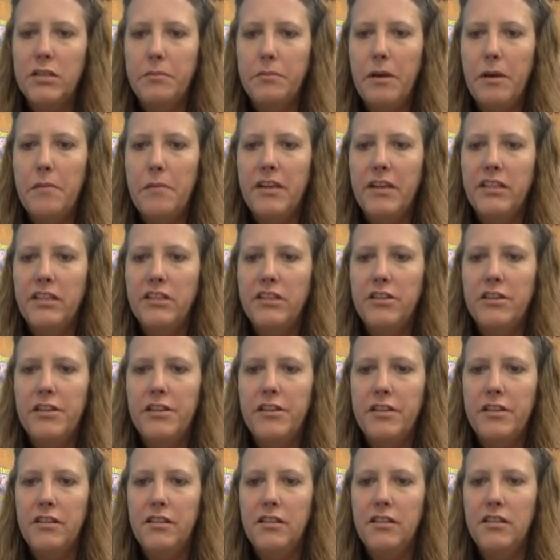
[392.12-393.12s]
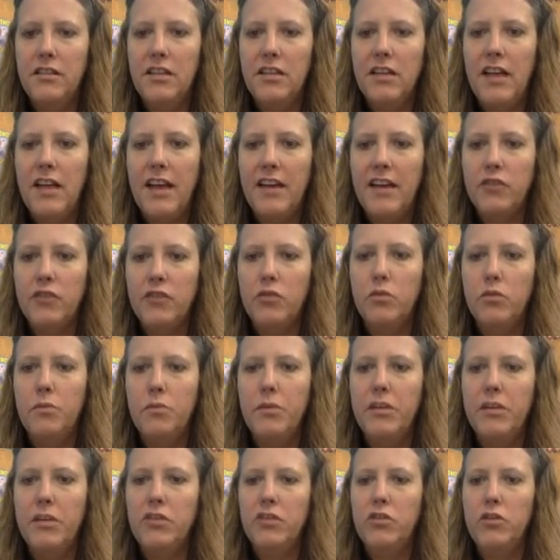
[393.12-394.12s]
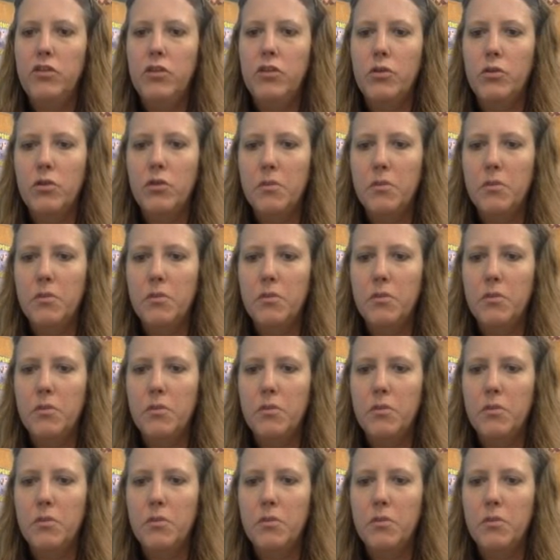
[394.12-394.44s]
by bacteria. This is an actual picture through